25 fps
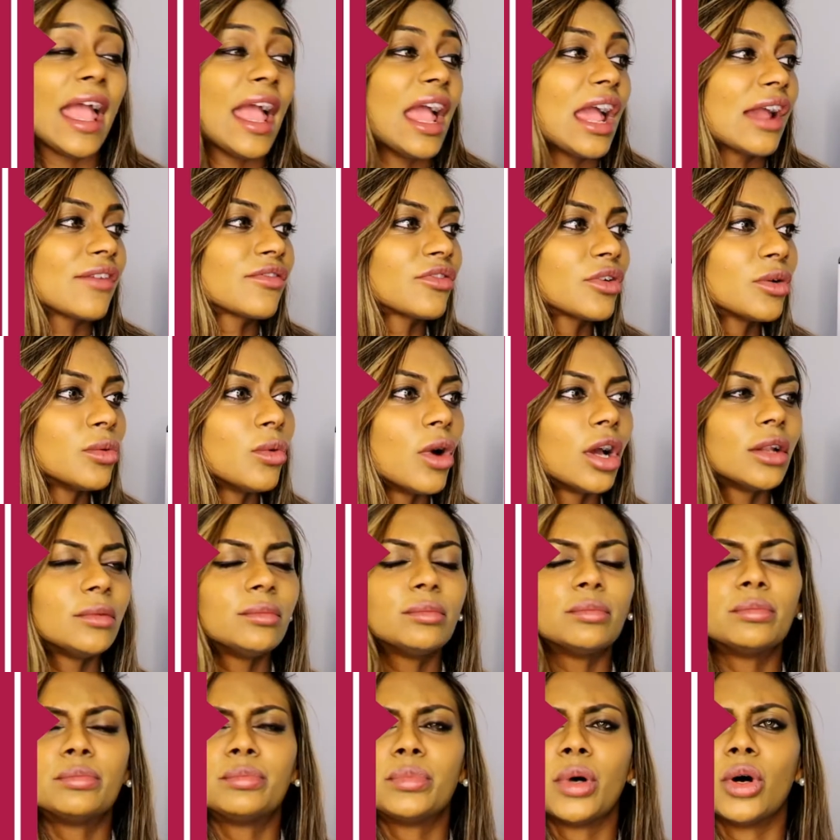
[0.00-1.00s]

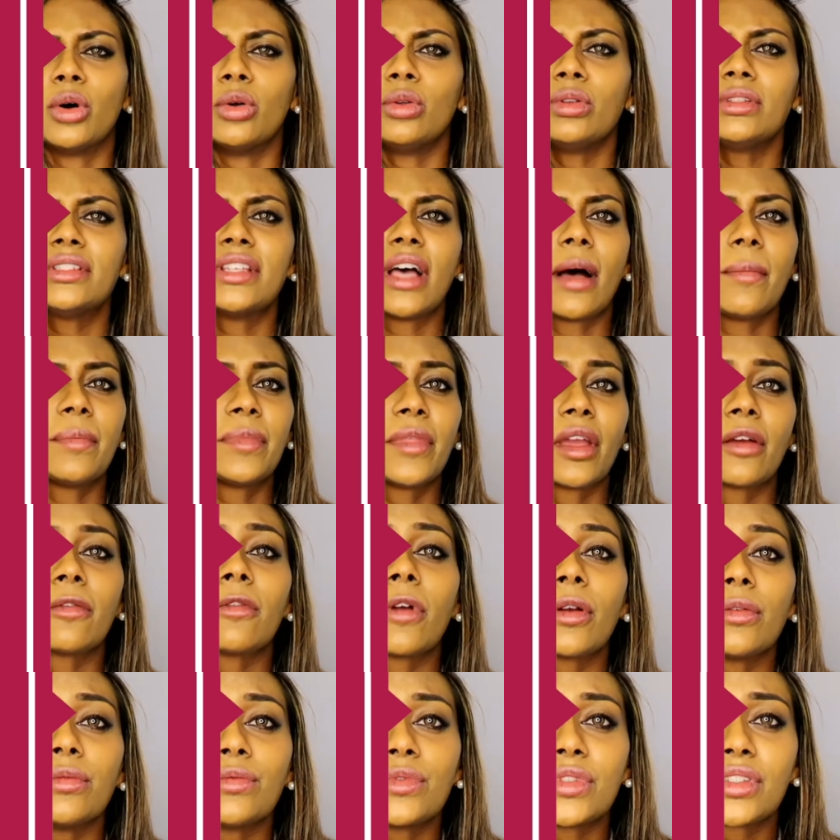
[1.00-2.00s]
Everyone pulled up their
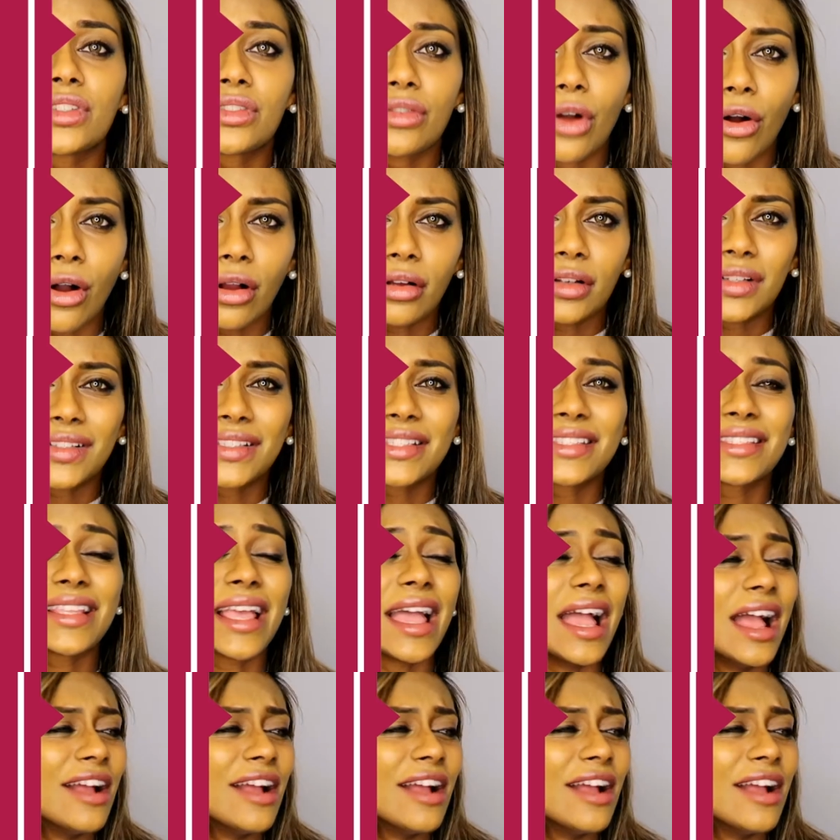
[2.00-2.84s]
own socks,